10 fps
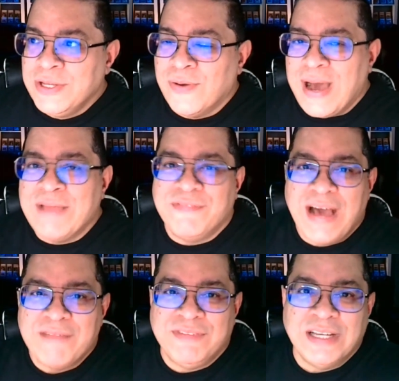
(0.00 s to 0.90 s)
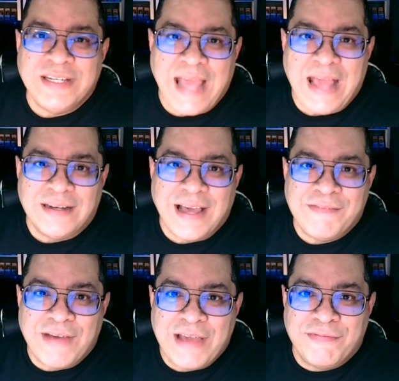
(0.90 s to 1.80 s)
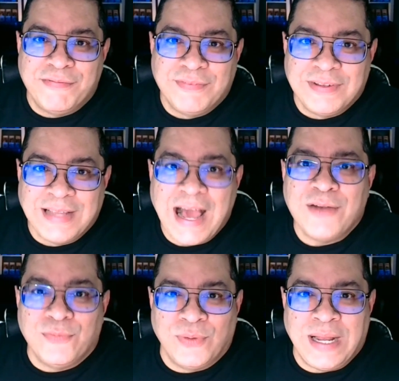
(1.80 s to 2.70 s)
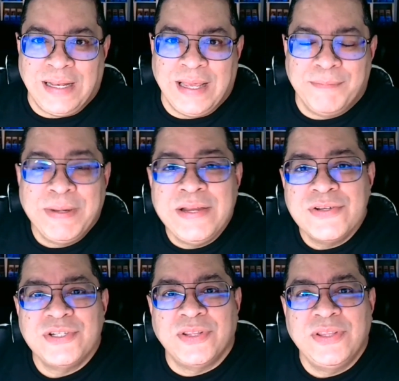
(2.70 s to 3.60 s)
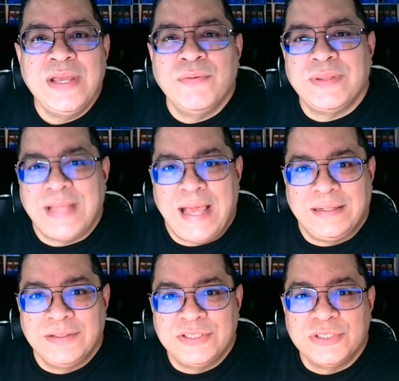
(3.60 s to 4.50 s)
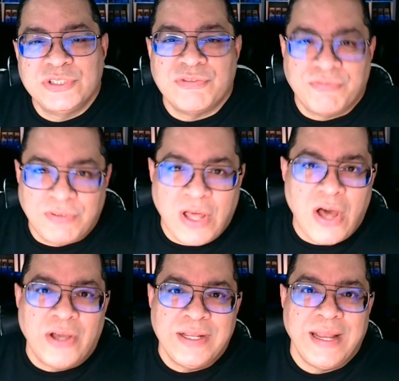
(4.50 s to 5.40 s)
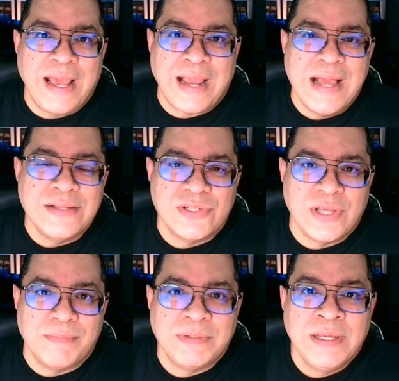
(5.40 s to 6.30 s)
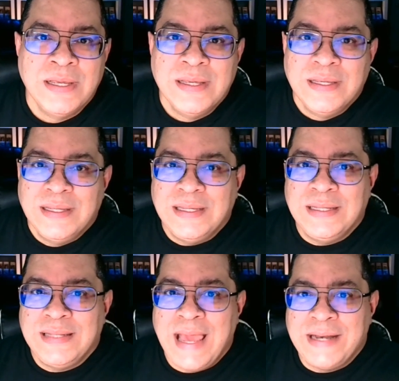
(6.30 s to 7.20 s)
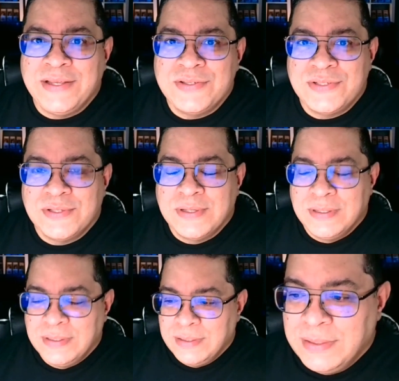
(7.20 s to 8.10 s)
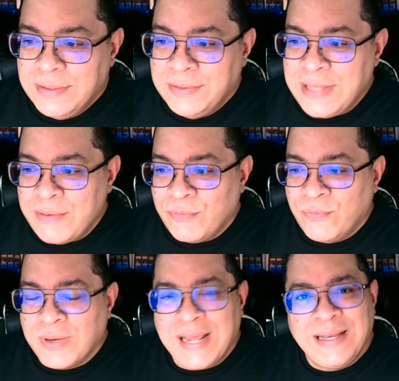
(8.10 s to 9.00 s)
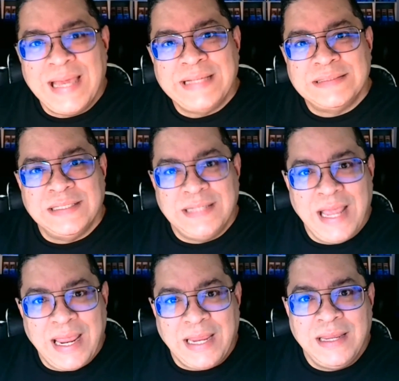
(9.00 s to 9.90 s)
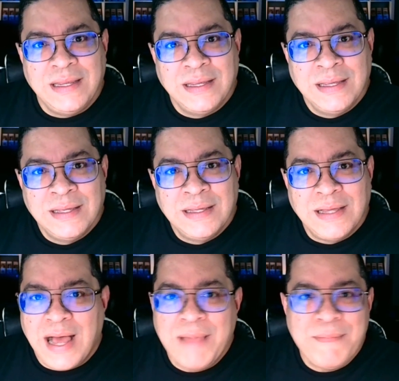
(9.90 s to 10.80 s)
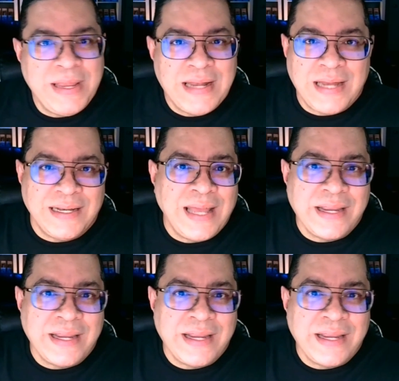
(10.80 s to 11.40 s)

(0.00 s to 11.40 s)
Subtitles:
I've done that. I've gotten what I like. But here's the thing with that. There's a flaw in that concept. And that is that what I like today, I may not like